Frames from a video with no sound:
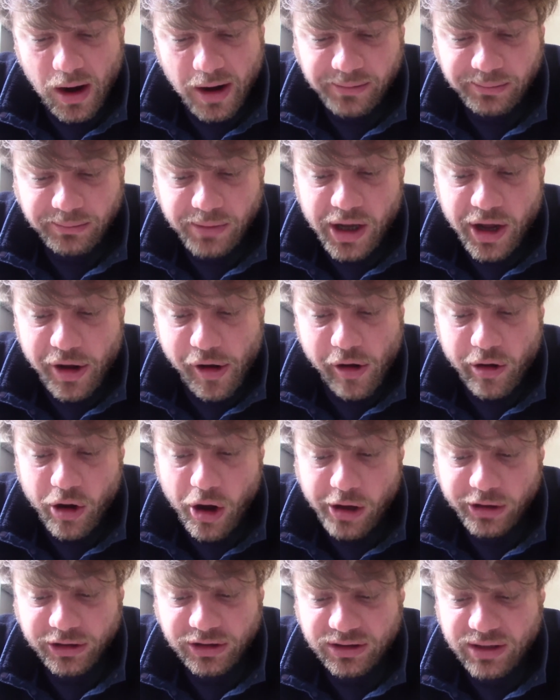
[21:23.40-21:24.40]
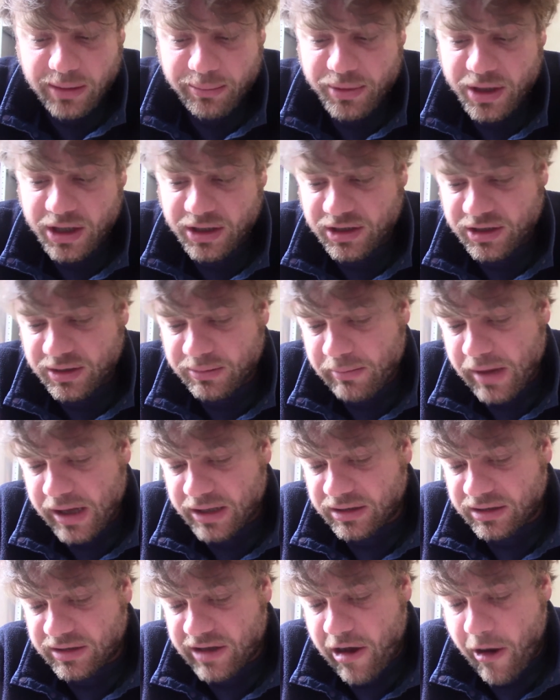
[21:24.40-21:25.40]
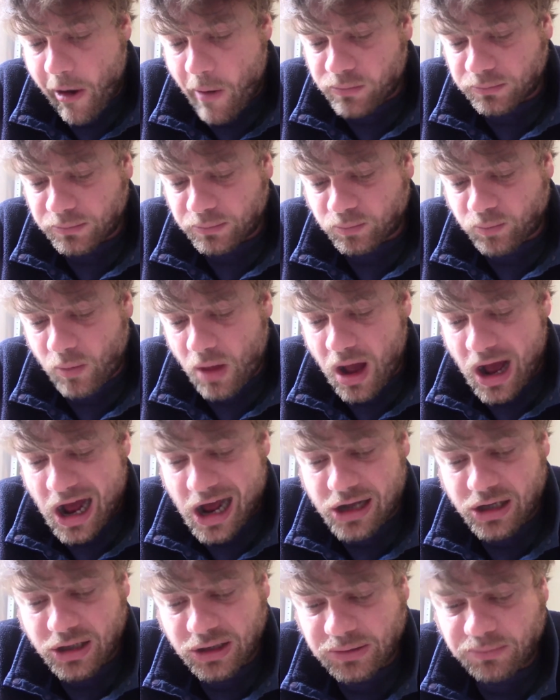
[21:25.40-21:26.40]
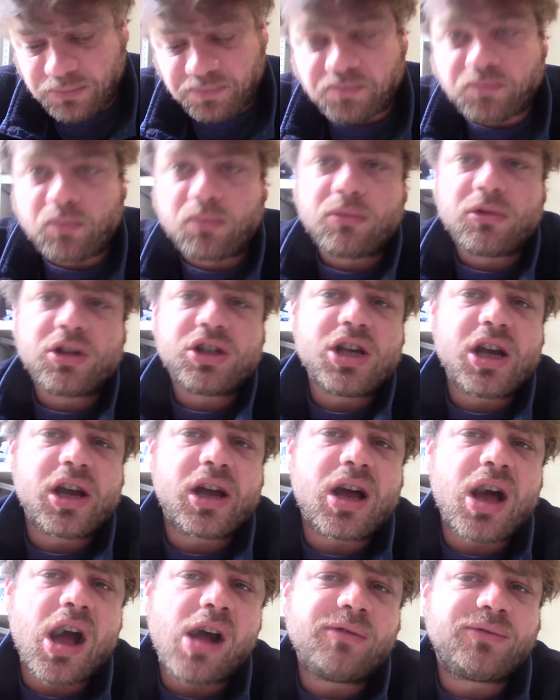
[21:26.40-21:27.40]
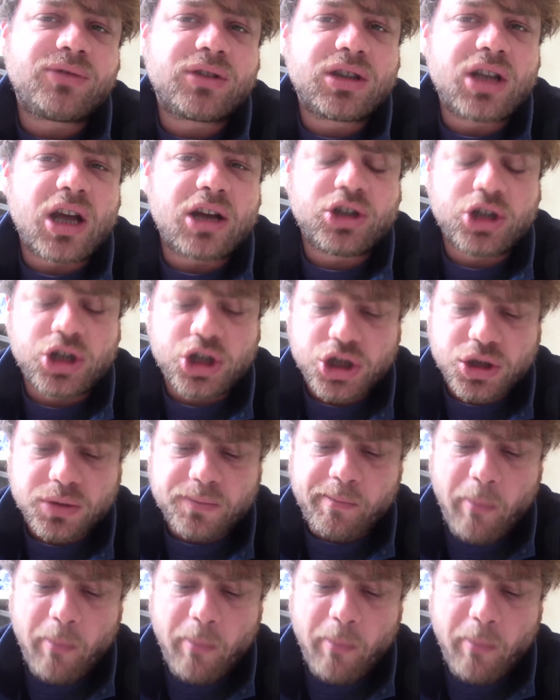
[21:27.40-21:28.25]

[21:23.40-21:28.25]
being lost a bit, but I think I've touched